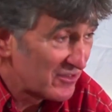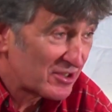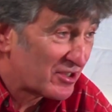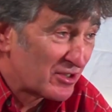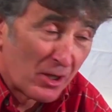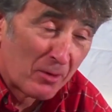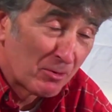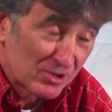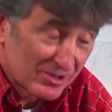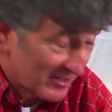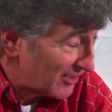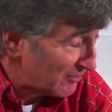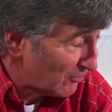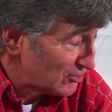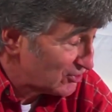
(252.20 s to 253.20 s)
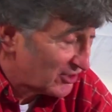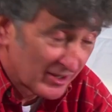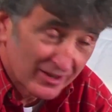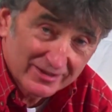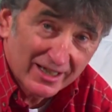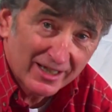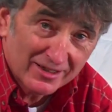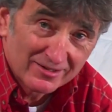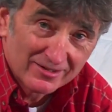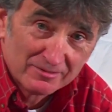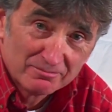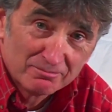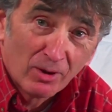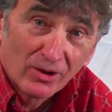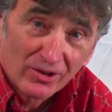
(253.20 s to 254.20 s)
this is almost like watching a kettle
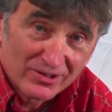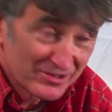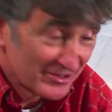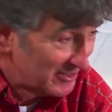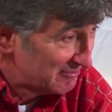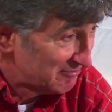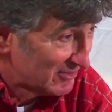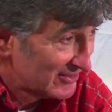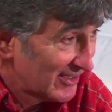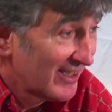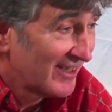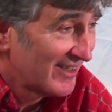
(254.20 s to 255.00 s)
boil, isn't it? But ah,